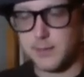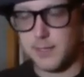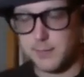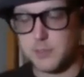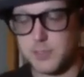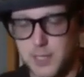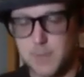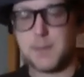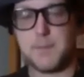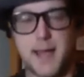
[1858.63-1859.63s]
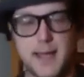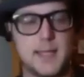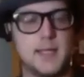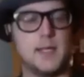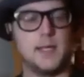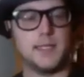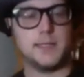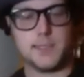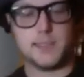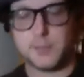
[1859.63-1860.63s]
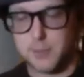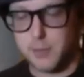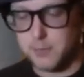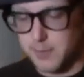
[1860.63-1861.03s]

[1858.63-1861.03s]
I'm just coming back into this realm